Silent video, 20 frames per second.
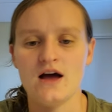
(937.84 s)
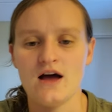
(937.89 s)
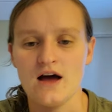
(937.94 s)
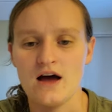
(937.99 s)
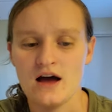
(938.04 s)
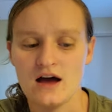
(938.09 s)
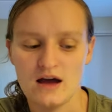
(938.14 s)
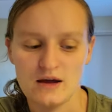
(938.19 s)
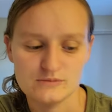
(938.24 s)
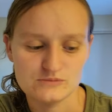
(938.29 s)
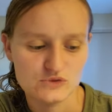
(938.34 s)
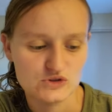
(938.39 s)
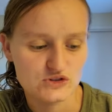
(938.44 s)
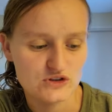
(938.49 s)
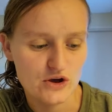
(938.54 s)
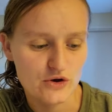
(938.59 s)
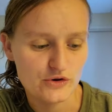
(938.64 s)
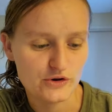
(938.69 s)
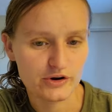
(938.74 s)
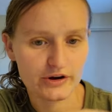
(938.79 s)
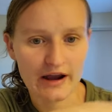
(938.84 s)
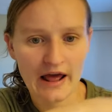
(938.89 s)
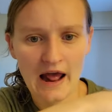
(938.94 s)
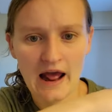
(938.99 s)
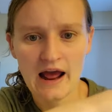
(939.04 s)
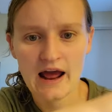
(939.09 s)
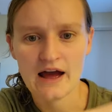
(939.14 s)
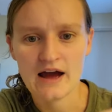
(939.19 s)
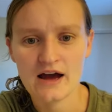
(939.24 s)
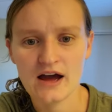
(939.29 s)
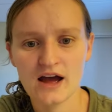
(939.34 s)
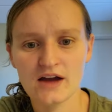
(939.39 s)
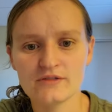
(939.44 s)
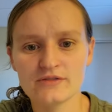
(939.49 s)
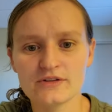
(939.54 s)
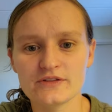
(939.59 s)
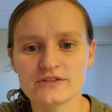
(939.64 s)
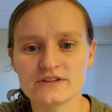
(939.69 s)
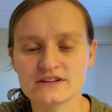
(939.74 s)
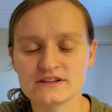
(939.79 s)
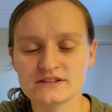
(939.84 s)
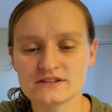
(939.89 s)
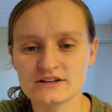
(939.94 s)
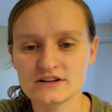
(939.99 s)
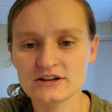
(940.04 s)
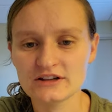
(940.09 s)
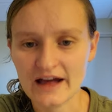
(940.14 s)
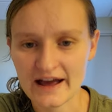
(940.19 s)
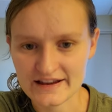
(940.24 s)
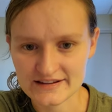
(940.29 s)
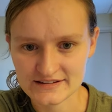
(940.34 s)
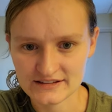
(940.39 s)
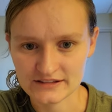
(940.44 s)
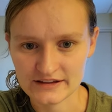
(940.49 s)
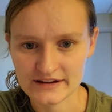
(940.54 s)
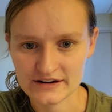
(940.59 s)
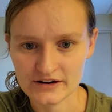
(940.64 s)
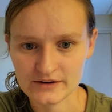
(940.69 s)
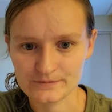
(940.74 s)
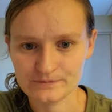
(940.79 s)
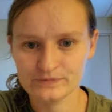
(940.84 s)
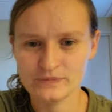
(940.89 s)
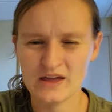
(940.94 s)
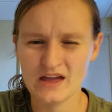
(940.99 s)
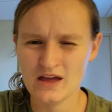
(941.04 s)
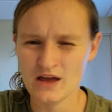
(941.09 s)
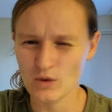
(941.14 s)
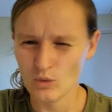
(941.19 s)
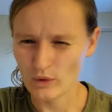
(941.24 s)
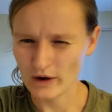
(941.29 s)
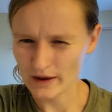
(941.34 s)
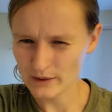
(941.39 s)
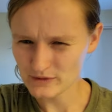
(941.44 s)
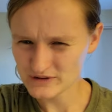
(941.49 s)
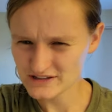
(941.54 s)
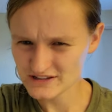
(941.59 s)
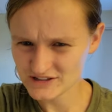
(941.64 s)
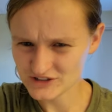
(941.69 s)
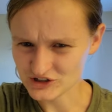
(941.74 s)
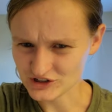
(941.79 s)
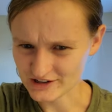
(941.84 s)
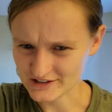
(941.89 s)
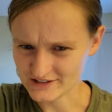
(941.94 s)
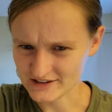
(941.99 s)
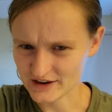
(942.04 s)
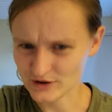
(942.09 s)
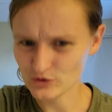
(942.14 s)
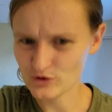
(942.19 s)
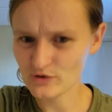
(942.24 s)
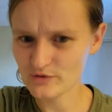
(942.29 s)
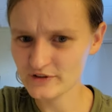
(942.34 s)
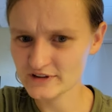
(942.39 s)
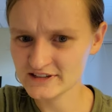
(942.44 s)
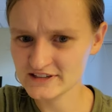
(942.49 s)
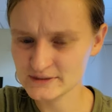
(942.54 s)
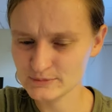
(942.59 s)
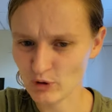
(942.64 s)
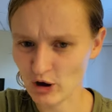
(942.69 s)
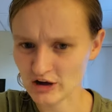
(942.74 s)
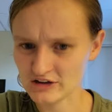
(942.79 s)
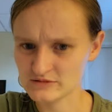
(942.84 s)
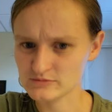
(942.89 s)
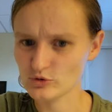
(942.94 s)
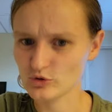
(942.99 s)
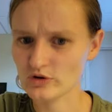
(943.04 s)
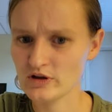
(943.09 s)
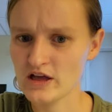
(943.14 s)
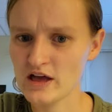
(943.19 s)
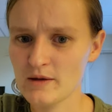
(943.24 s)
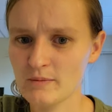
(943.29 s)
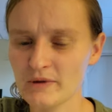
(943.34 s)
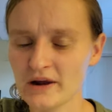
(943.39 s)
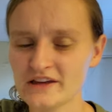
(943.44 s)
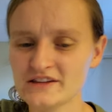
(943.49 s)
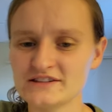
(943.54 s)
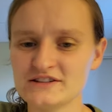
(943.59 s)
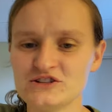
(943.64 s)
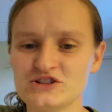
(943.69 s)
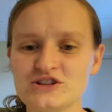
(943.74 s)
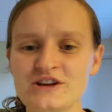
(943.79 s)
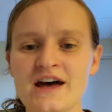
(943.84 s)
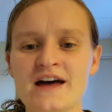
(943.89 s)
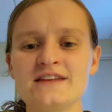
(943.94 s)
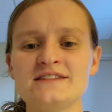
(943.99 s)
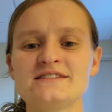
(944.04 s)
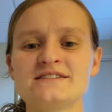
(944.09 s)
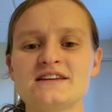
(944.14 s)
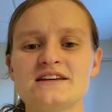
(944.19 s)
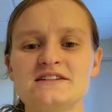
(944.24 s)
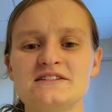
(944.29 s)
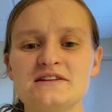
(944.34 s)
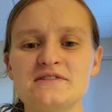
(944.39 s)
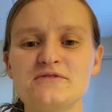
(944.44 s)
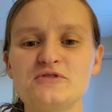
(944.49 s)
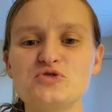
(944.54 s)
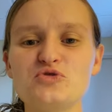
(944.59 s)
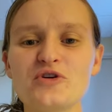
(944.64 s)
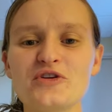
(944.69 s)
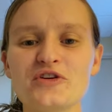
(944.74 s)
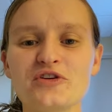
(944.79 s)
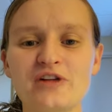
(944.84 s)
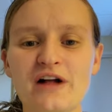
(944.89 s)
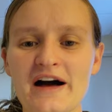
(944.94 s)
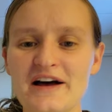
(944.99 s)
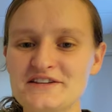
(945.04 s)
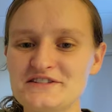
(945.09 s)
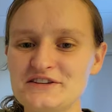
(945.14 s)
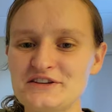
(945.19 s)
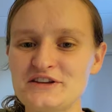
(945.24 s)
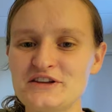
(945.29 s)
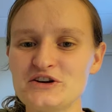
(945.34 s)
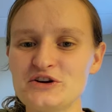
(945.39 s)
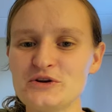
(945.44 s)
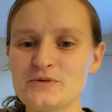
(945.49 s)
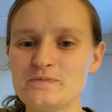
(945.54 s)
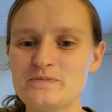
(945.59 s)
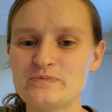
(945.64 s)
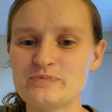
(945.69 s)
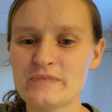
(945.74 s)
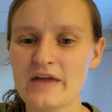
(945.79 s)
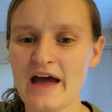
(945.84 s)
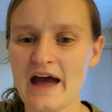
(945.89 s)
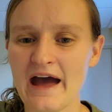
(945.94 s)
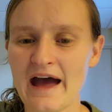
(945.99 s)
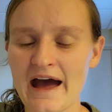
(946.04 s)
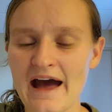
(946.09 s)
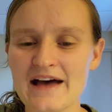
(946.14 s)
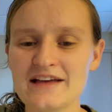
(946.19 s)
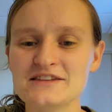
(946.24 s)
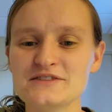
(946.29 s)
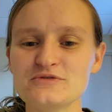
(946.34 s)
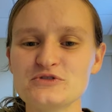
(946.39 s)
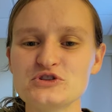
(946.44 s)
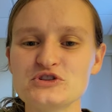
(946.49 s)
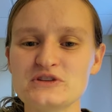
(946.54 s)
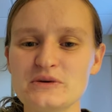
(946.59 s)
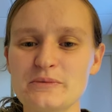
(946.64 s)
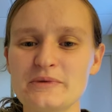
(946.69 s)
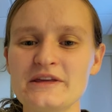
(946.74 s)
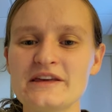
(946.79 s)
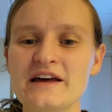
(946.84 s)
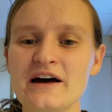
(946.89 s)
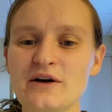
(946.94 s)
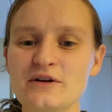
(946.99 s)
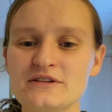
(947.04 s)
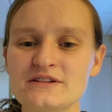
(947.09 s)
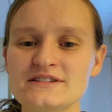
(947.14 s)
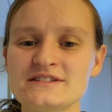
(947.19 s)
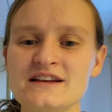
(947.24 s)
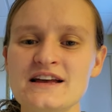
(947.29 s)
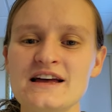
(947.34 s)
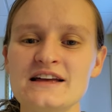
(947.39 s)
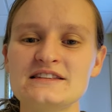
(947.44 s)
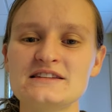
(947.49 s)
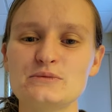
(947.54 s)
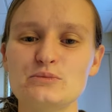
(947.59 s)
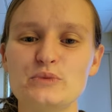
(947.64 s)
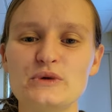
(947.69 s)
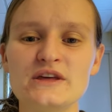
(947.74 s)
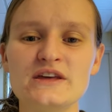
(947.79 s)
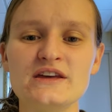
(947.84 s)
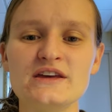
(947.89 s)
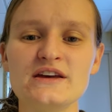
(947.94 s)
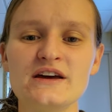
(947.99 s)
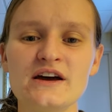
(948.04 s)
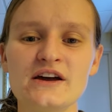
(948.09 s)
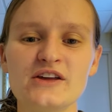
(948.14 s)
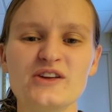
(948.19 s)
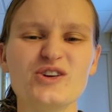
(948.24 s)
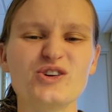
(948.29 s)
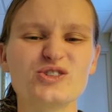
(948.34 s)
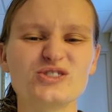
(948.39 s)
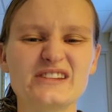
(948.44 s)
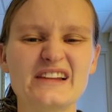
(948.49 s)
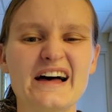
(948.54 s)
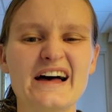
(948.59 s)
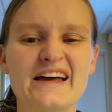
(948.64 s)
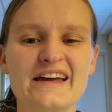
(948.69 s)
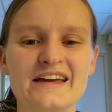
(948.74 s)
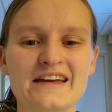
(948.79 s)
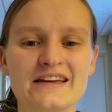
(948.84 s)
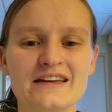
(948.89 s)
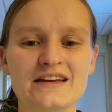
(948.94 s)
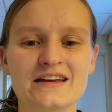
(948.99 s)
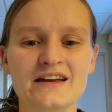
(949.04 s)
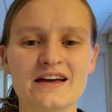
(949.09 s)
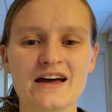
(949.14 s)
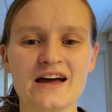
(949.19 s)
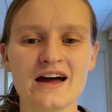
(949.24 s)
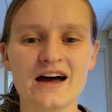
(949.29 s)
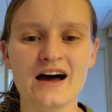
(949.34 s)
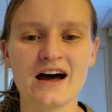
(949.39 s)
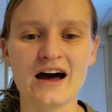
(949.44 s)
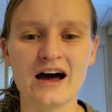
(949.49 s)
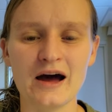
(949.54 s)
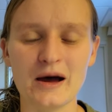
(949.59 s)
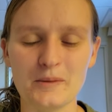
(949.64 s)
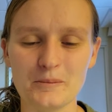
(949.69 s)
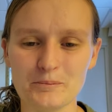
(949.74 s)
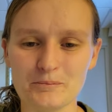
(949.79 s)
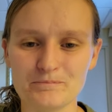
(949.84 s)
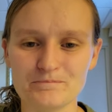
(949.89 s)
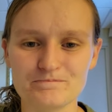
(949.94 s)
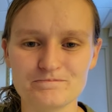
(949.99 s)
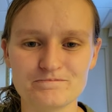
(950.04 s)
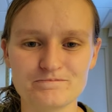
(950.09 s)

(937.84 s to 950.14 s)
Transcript: Um, so you're going to have the class leader what I would suggest, I don't know if this is possible, but I suggest is if you are the class leader, ask for somebody else to be your like um